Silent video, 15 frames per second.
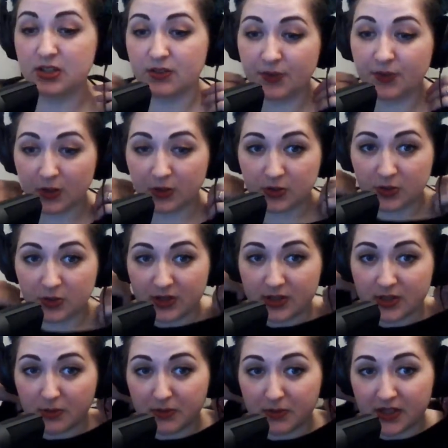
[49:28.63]
you're doing
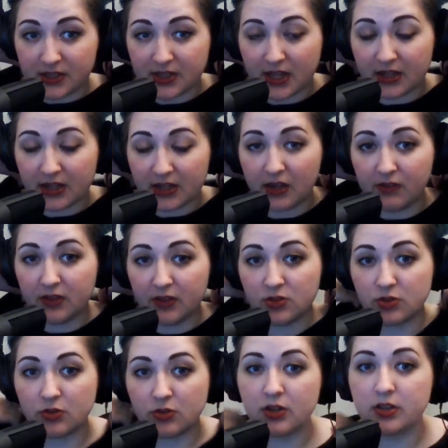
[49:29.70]
something Scandinavian
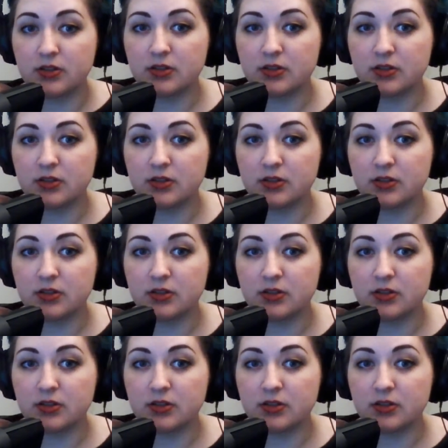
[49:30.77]
too, because